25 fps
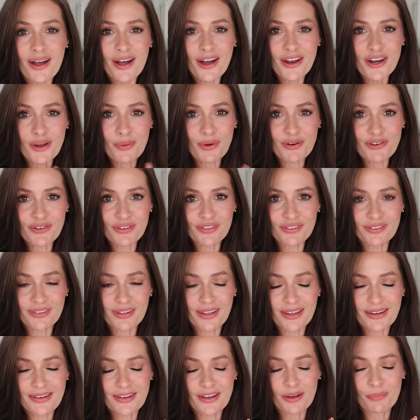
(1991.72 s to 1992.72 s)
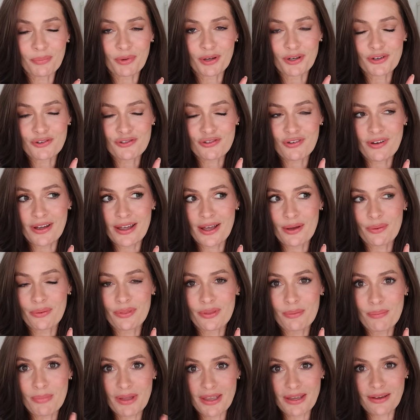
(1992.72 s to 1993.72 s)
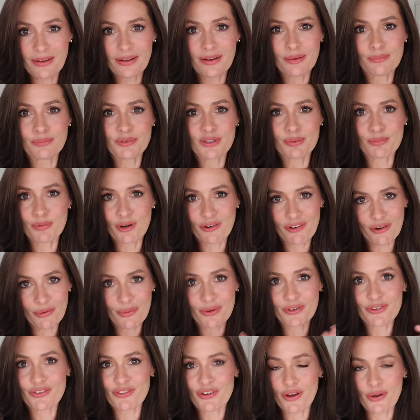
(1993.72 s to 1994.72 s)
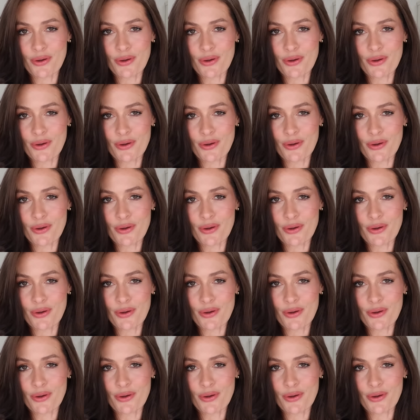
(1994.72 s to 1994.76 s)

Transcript: I know I just said I'm going to try out the makeup tomorrow and show